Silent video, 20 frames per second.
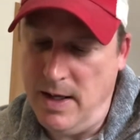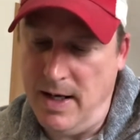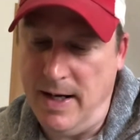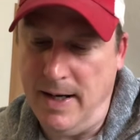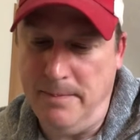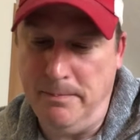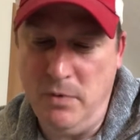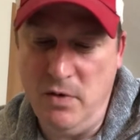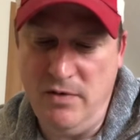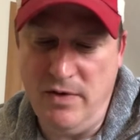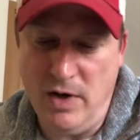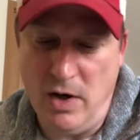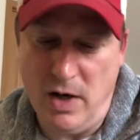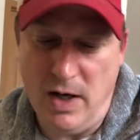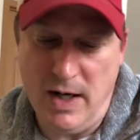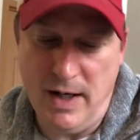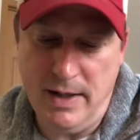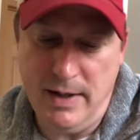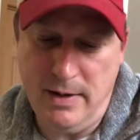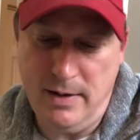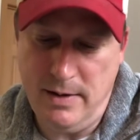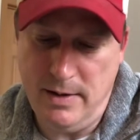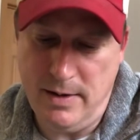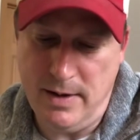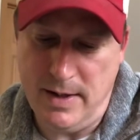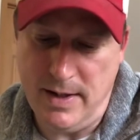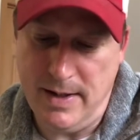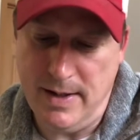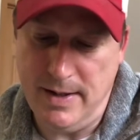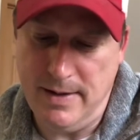Moving on,
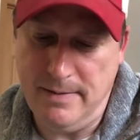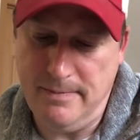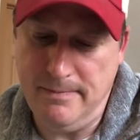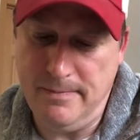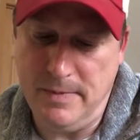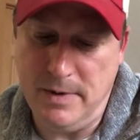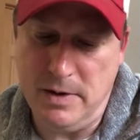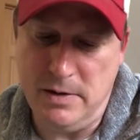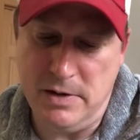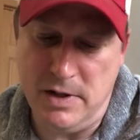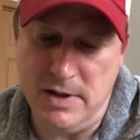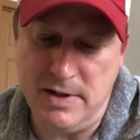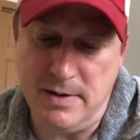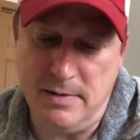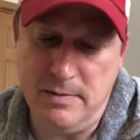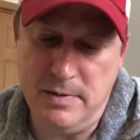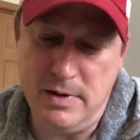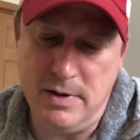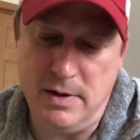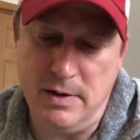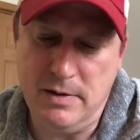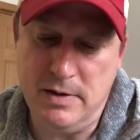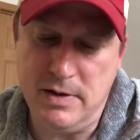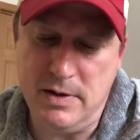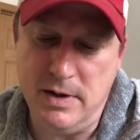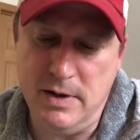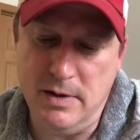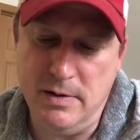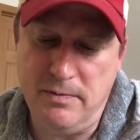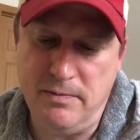just
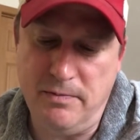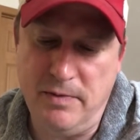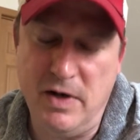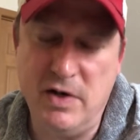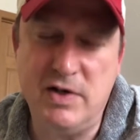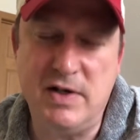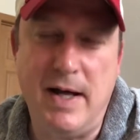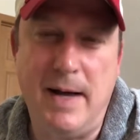to finish